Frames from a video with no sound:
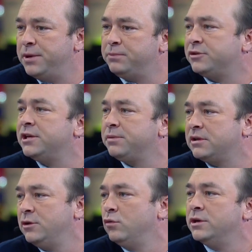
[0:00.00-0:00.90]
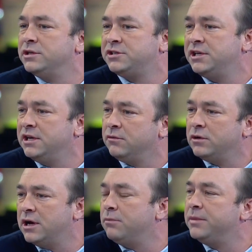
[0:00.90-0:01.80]
people typically wouldn't see, it
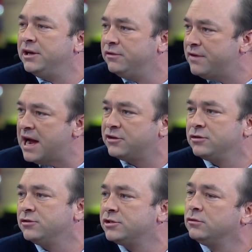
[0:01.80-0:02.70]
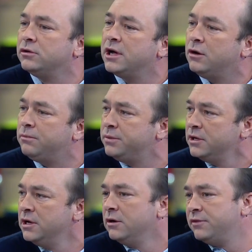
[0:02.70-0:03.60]
will help manufacturers, it will help
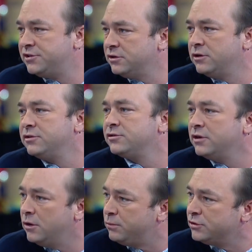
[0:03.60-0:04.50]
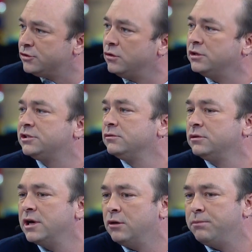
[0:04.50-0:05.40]
facilities, it will help resorts, it
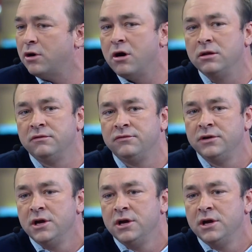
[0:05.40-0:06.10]
will help all of